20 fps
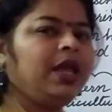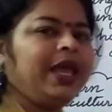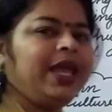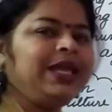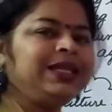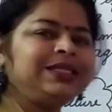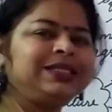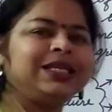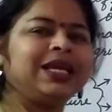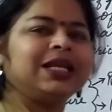
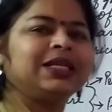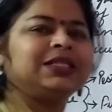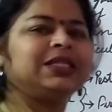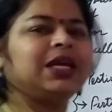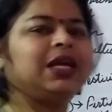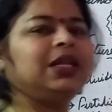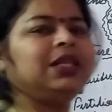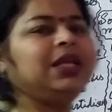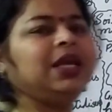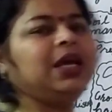Insects
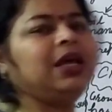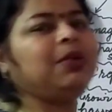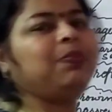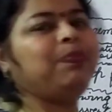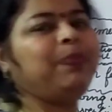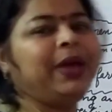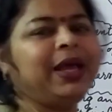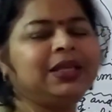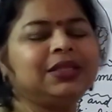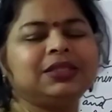are there,
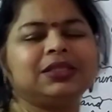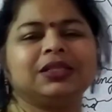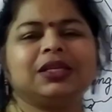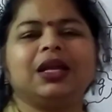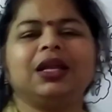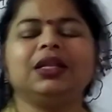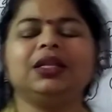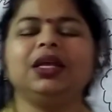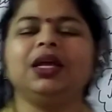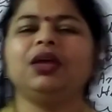pests
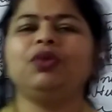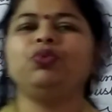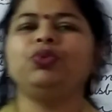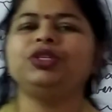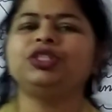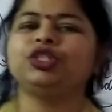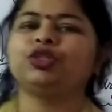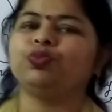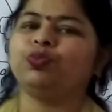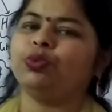are there
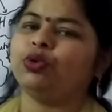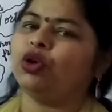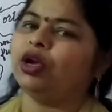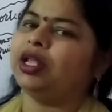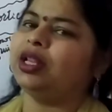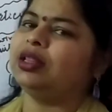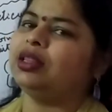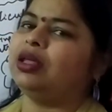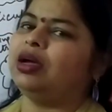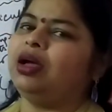which
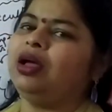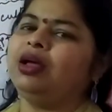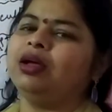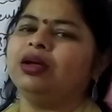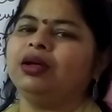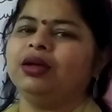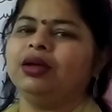spoil the